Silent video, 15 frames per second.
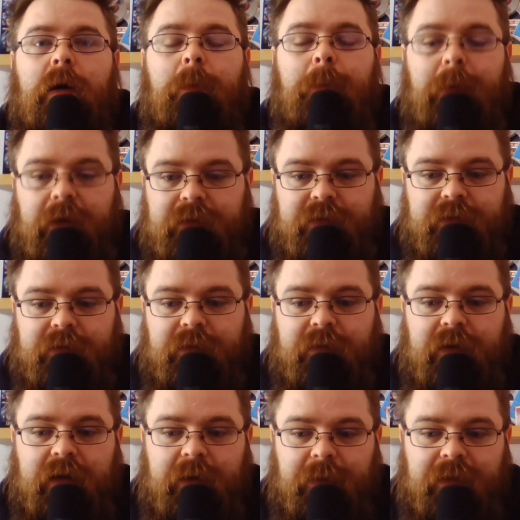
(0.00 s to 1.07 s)
But
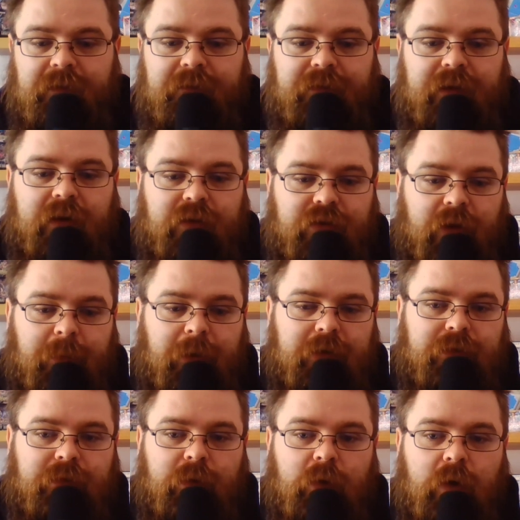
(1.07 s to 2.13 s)
anyway, thank you so
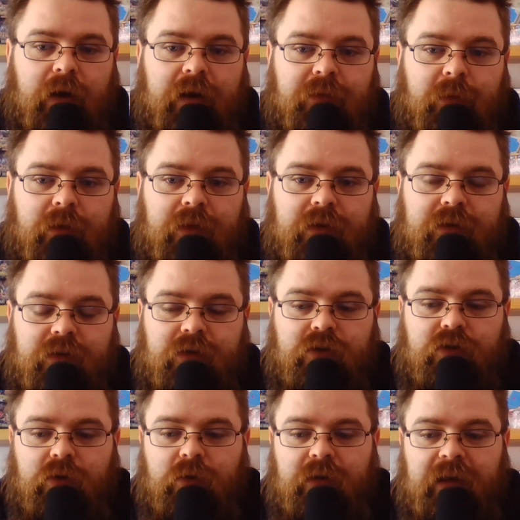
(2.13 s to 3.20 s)
much for everyone that's just
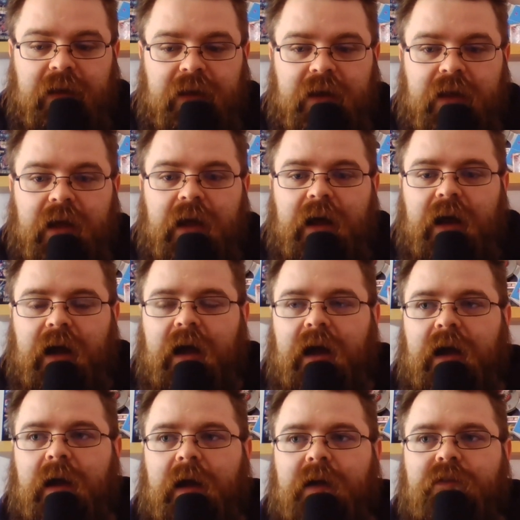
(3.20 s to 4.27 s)
tuned in
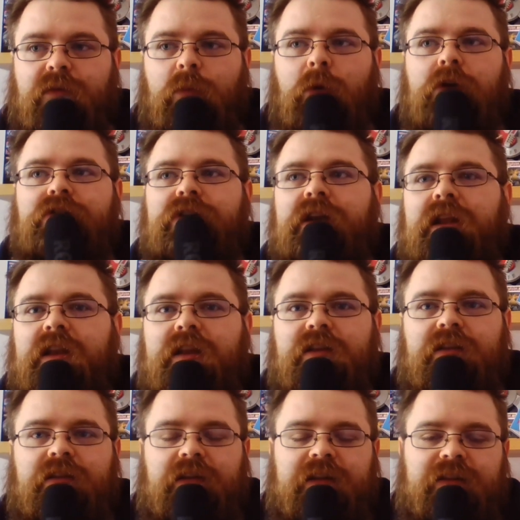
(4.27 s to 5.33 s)
uh, and for watching. And
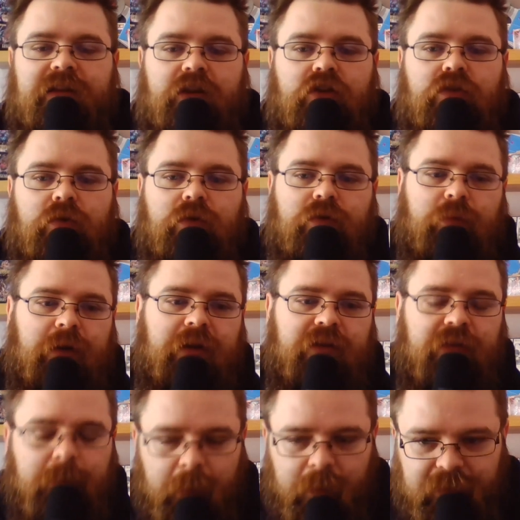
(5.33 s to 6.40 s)
this is, like I said, a short, sweet,
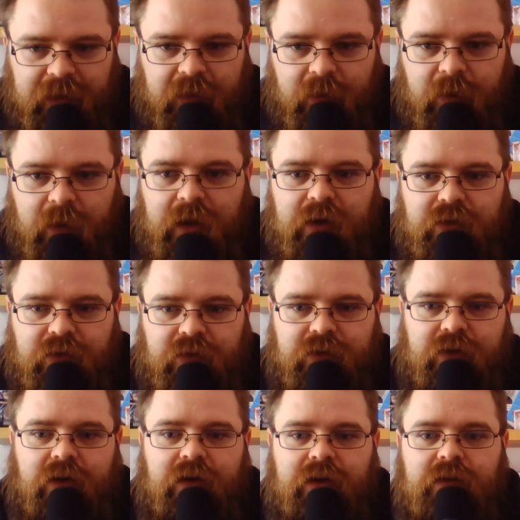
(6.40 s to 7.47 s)
simple video just
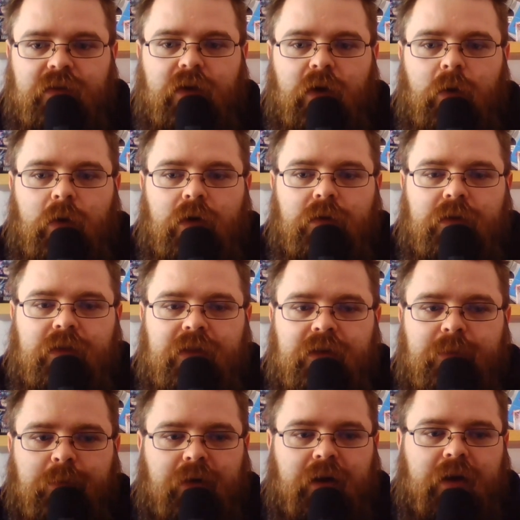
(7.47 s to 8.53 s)
to kind of go over this
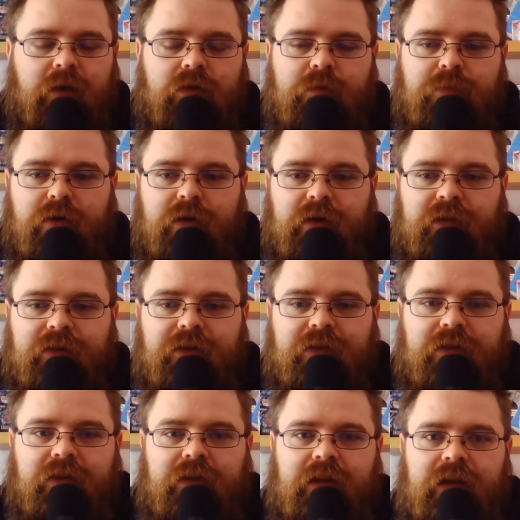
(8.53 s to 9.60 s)
brand new product
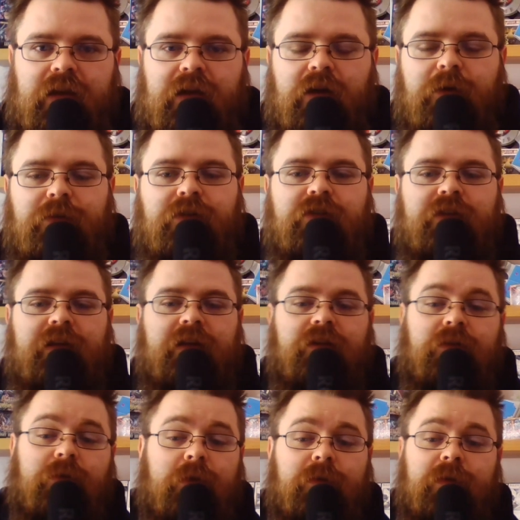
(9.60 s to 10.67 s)
that the OCG
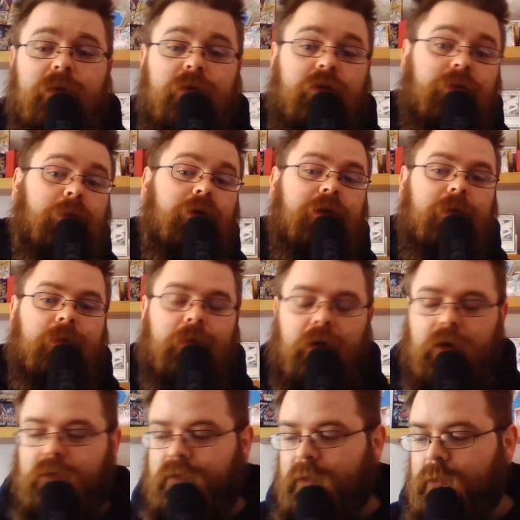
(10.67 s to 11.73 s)
has revealed this morning.
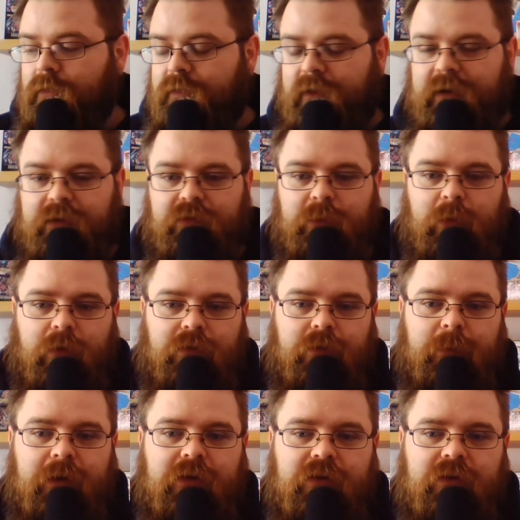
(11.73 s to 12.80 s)
Hopefully, we'll find out some more
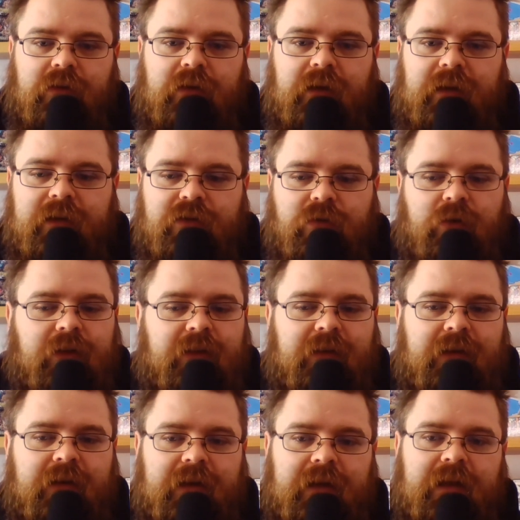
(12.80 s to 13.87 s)
information later on in
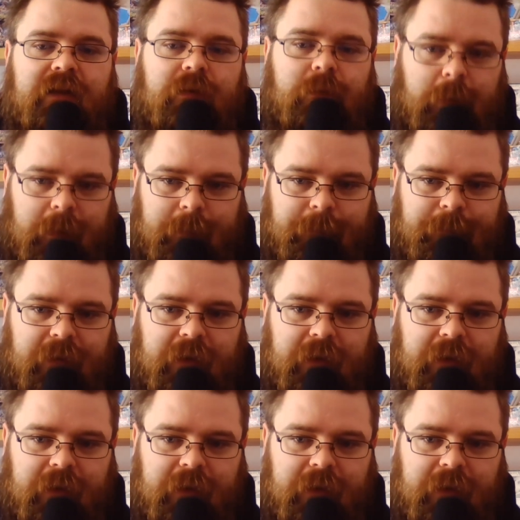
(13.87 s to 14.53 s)
the day as well.